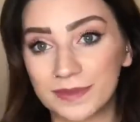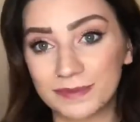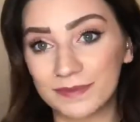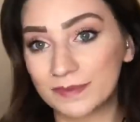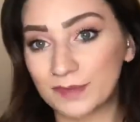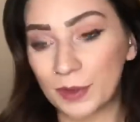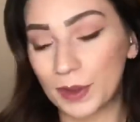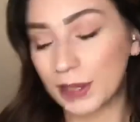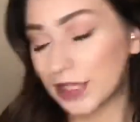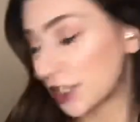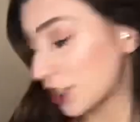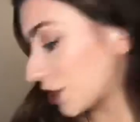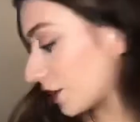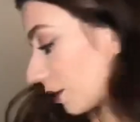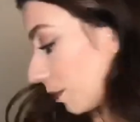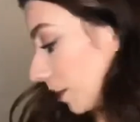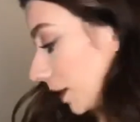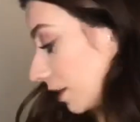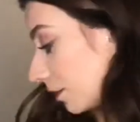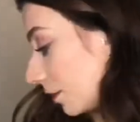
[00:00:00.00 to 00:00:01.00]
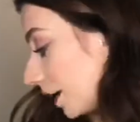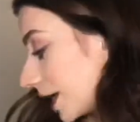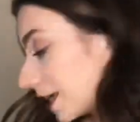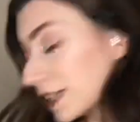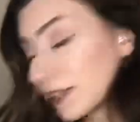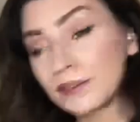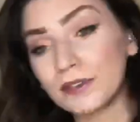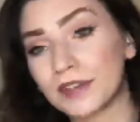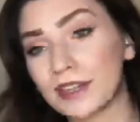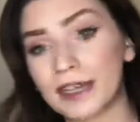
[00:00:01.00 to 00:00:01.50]
which I mean makes
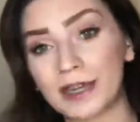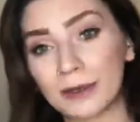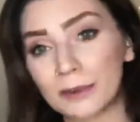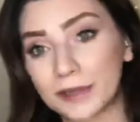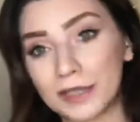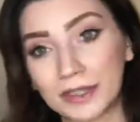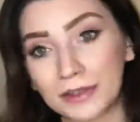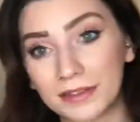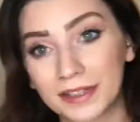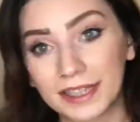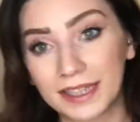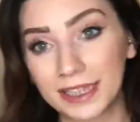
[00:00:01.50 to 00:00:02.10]
everything a winner really.